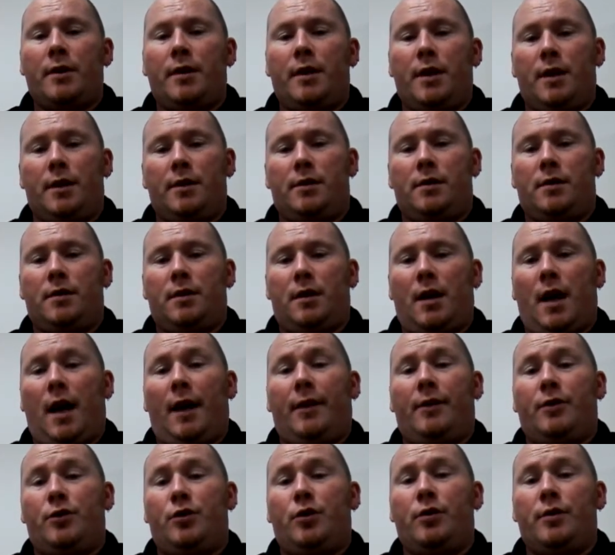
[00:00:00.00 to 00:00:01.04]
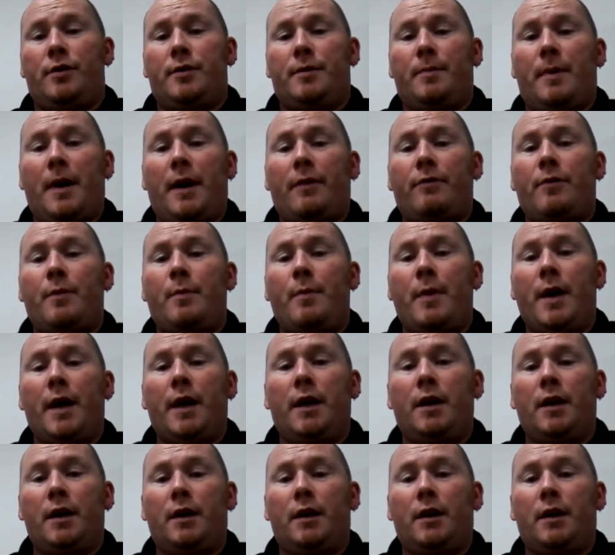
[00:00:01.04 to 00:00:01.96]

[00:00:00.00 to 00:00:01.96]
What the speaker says: there's other tutors apart from me.